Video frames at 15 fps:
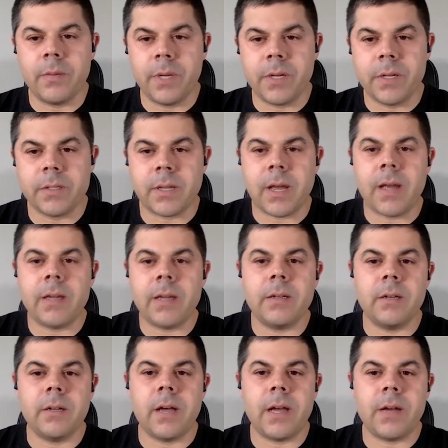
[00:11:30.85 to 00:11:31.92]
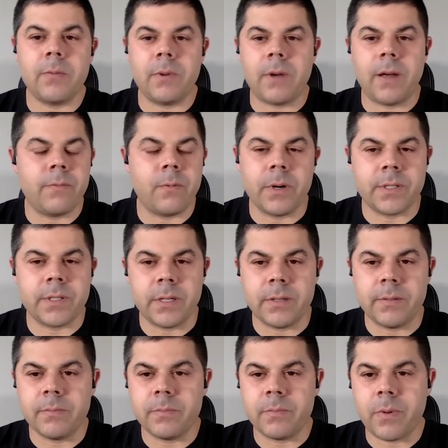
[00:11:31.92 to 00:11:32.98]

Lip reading: Because I've worked in